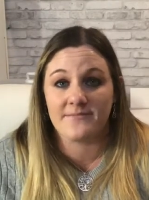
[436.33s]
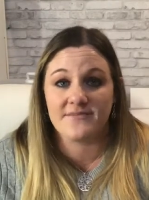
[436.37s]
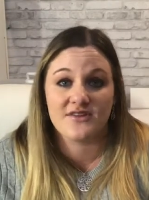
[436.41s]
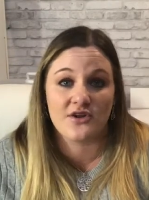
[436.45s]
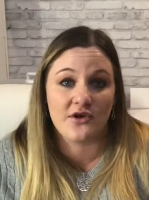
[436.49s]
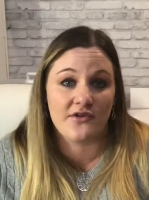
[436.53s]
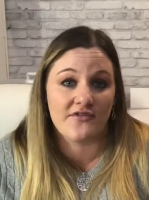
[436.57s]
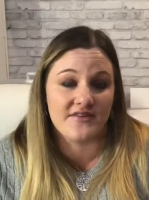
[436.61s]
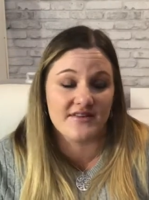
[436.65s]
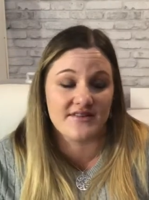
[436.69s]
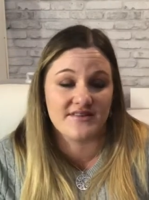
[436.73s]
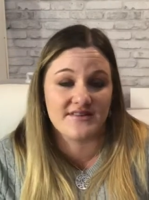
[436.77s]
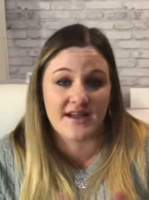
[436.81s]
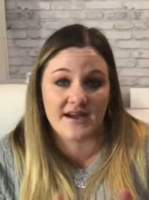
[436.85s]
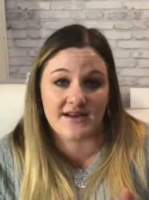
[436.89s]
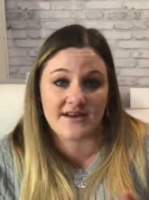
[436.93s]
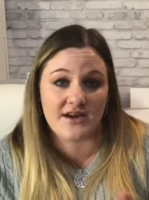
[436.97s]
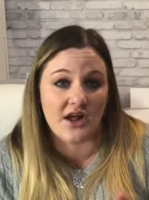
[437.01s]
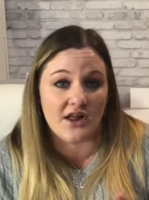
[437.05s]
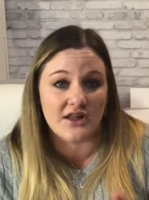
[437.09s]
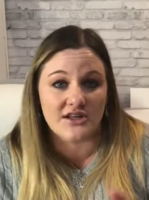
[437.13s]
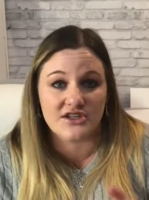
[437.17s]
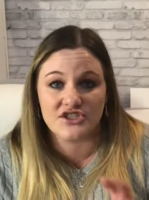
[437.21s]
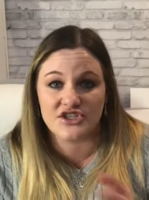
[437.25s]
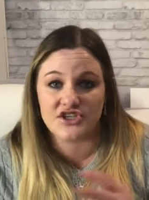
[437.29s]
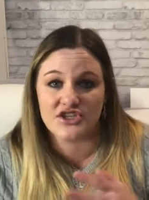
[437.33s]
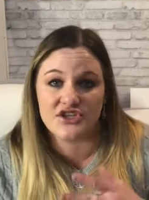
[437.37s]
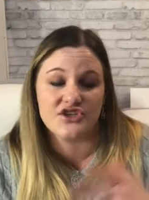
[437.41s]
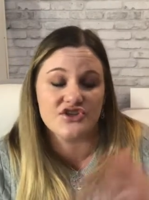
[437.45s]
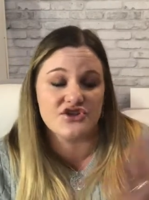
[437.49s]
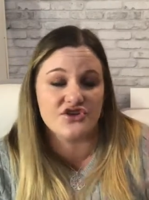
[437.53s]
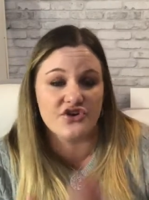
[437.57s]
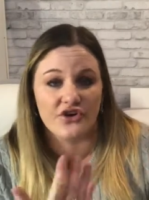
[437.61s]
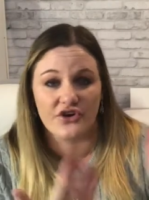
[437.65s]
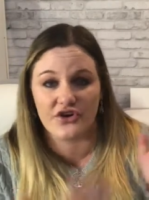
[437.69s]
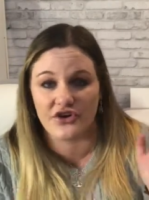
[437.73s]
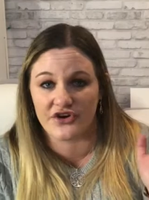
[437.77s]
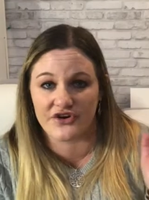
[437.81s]
So if it's technology,
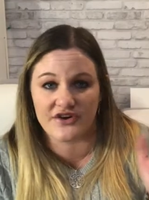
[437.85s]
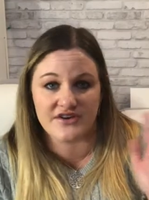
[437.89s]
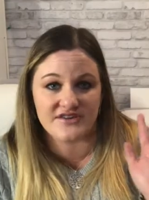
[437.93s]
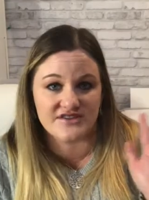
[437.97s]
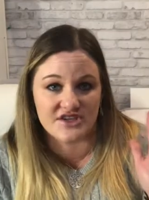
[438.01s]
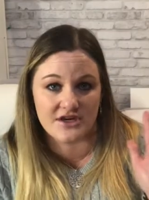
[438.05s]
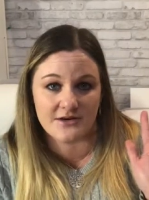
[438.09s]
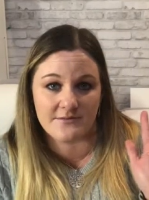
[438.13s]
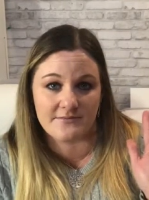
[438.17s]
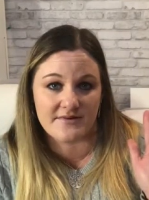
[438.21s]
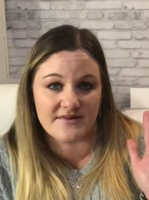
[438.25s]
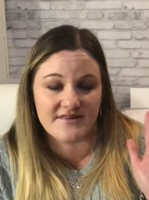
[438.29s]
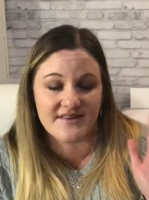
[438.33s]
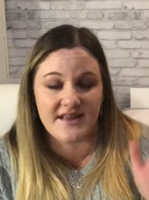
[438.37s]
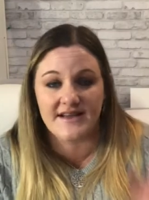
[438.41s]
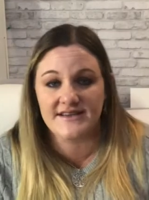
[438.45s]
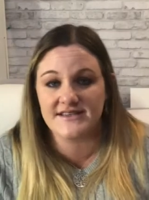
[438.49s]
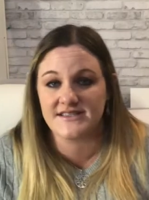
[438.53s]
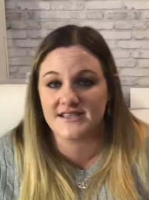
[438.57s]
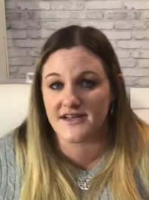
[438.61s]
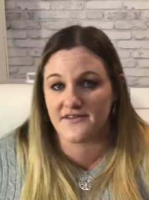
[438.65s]
you'll earn a certain percent.